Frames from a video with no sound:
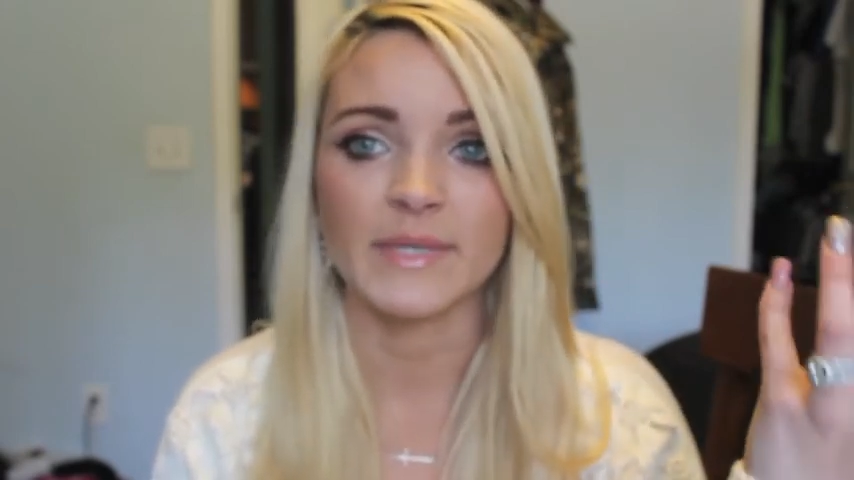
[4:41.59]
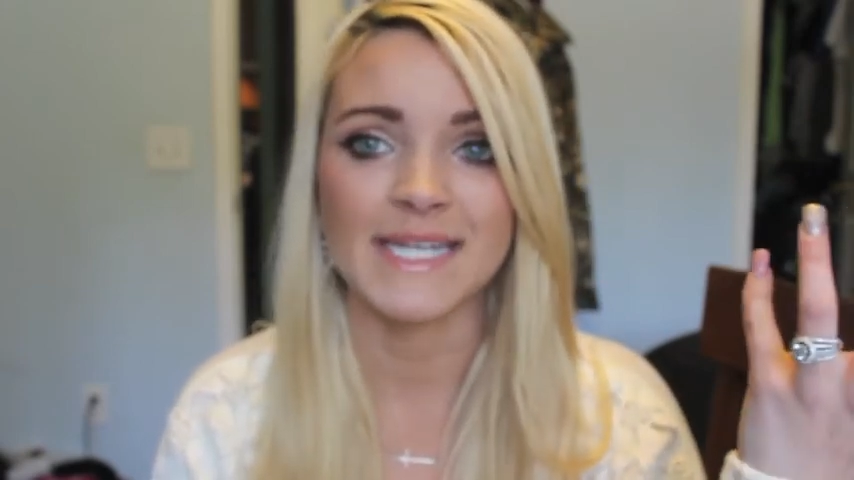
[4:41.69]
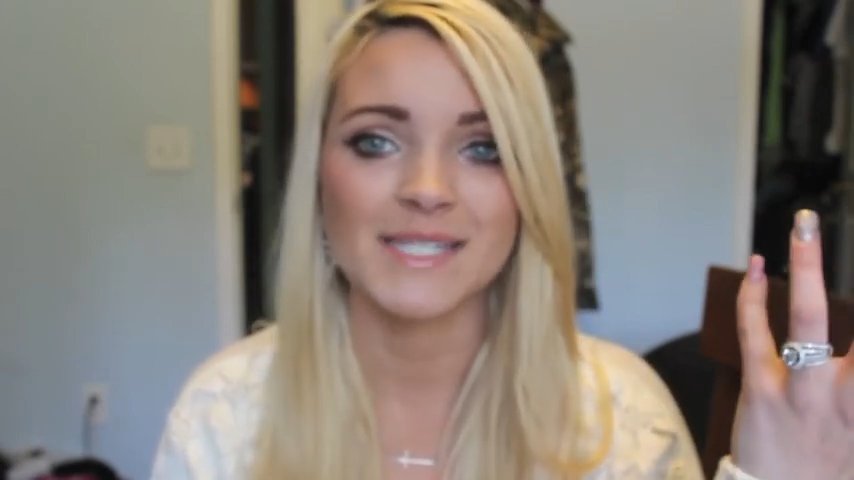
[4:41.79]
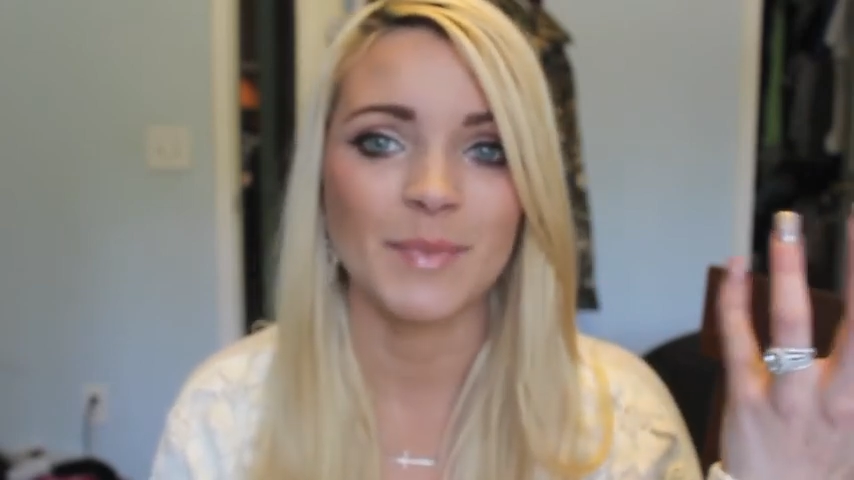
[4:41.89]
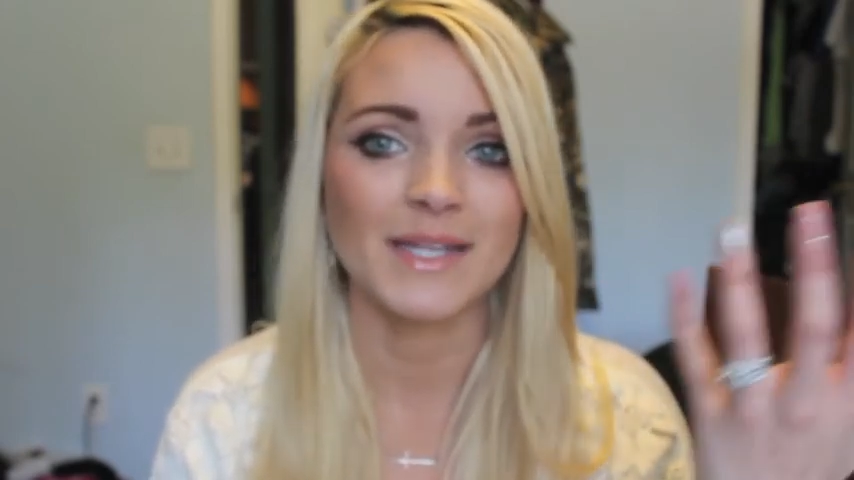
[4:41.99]

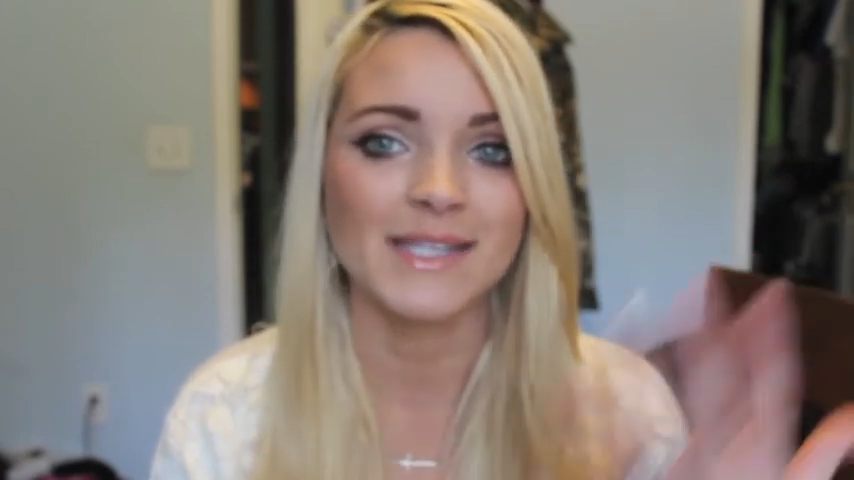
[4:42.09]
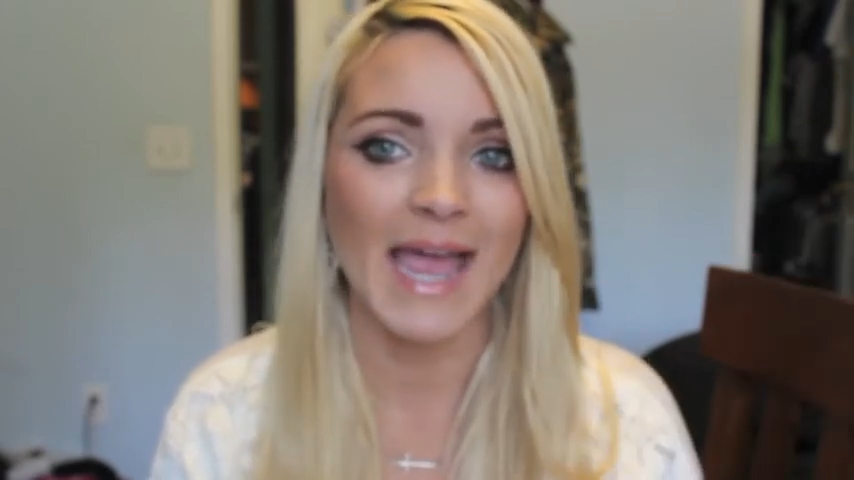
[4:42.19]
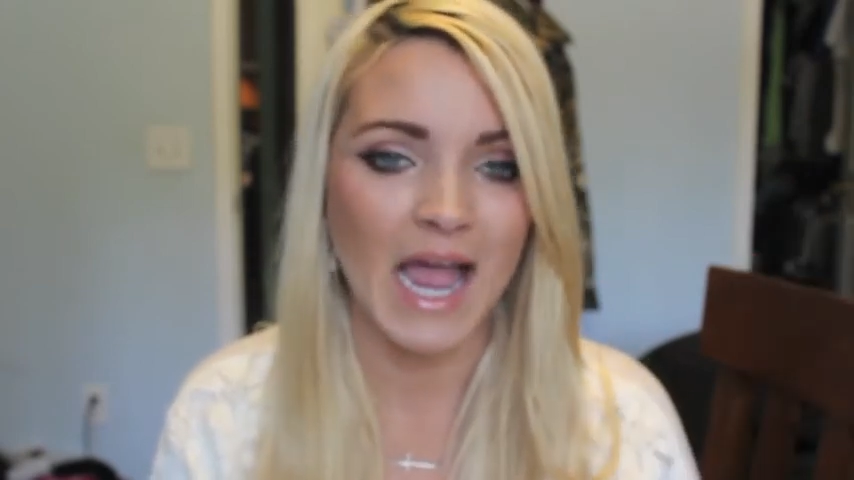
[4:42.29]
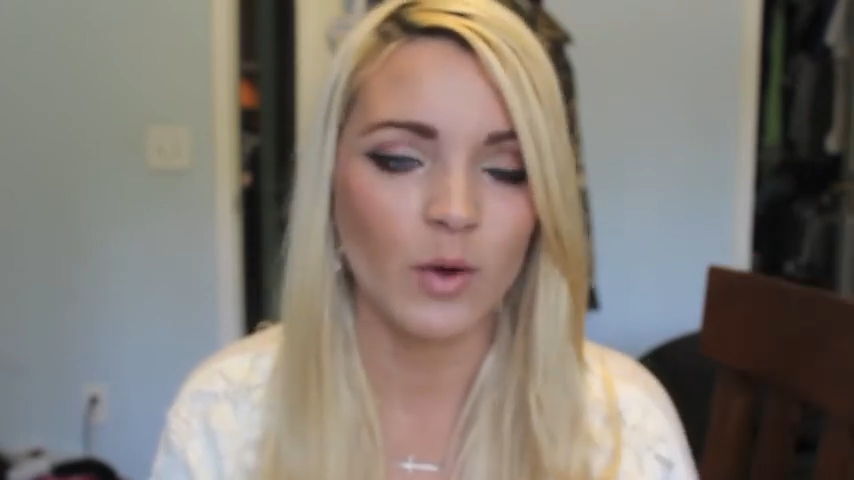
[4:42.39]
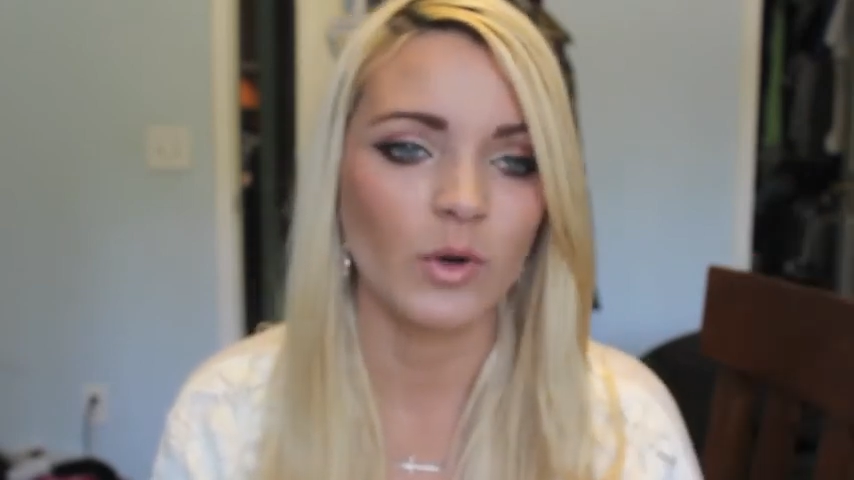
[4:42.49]
He spends
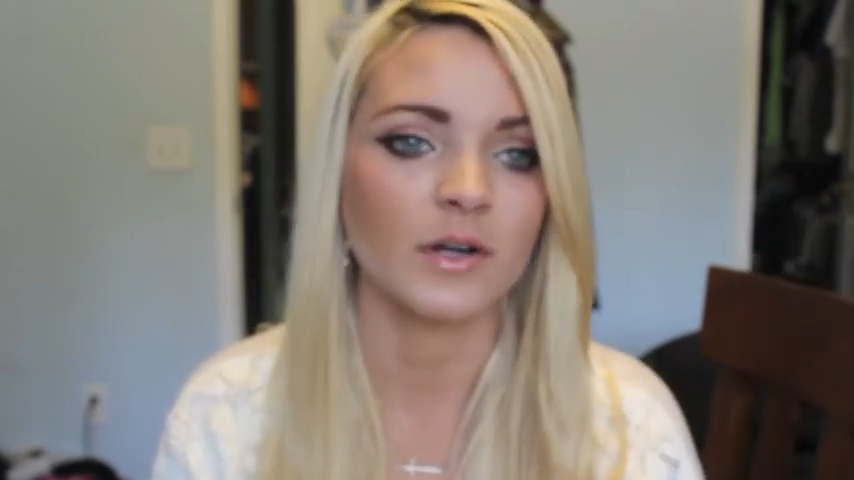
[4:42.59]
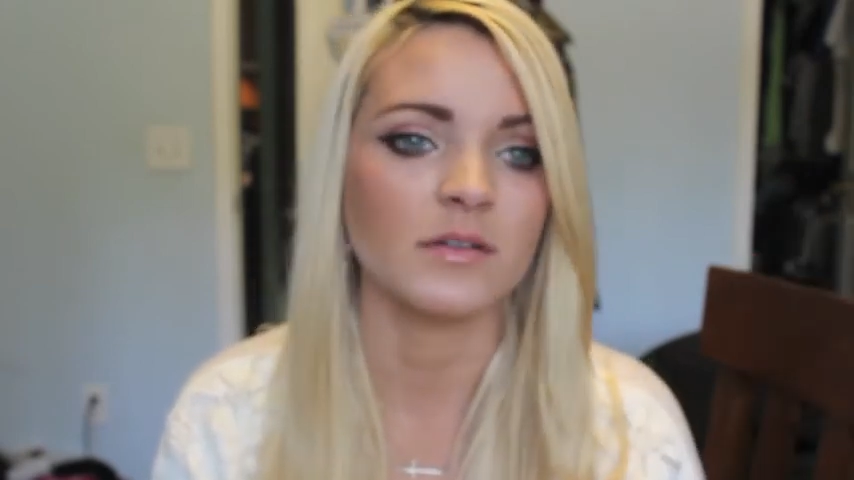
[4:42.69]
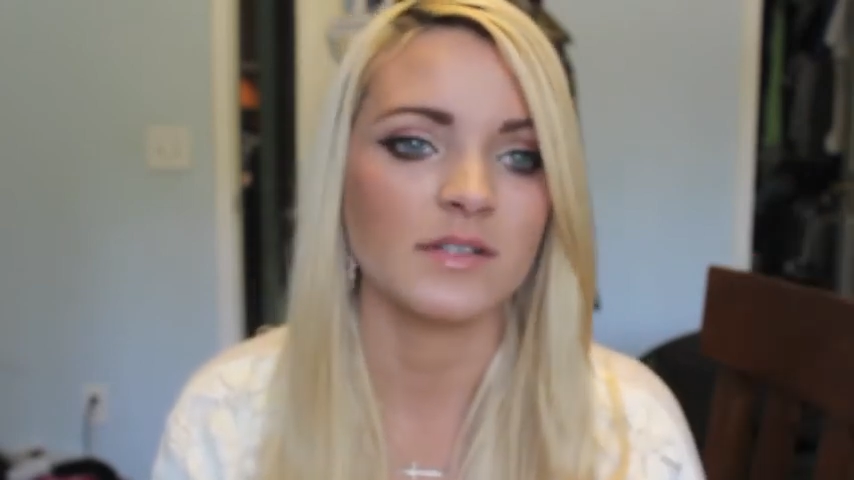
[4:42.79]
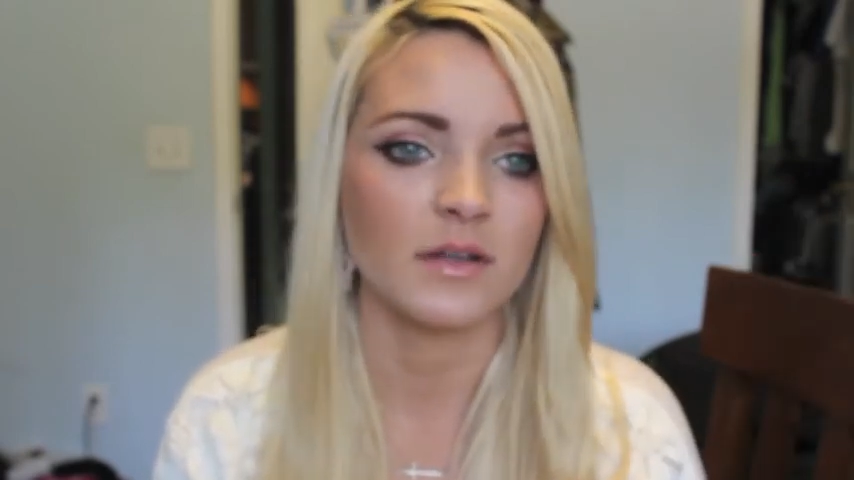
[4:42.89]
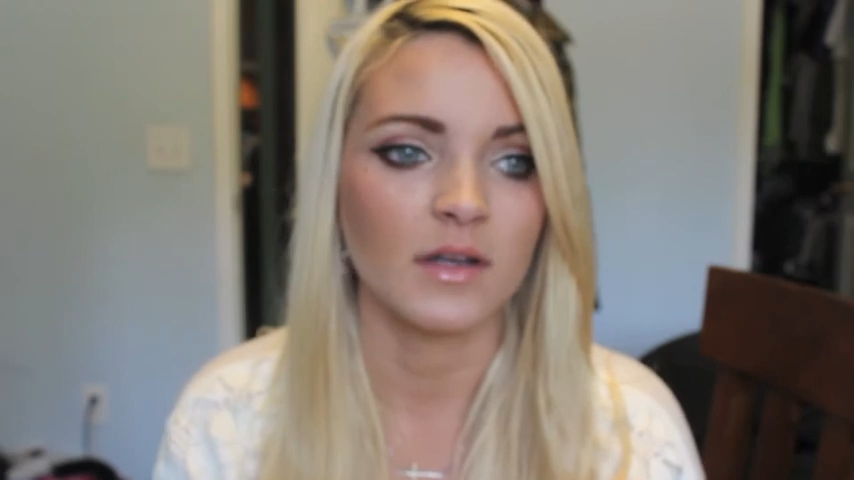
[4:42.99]

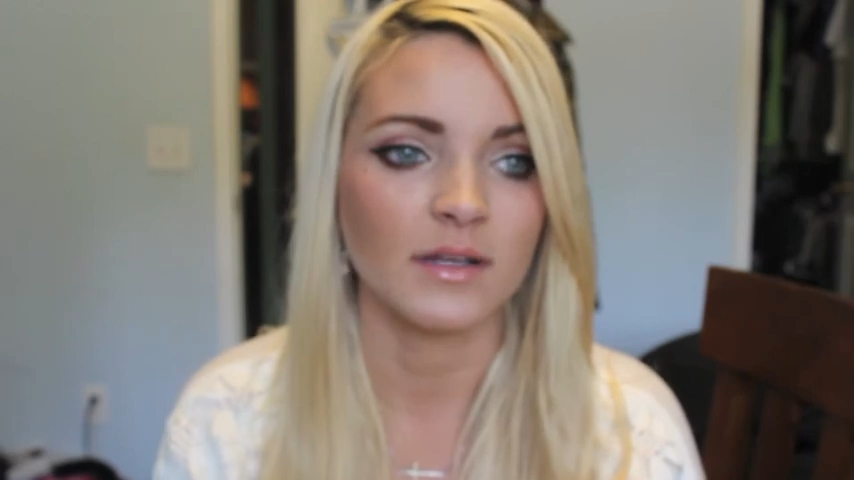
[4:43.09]
hours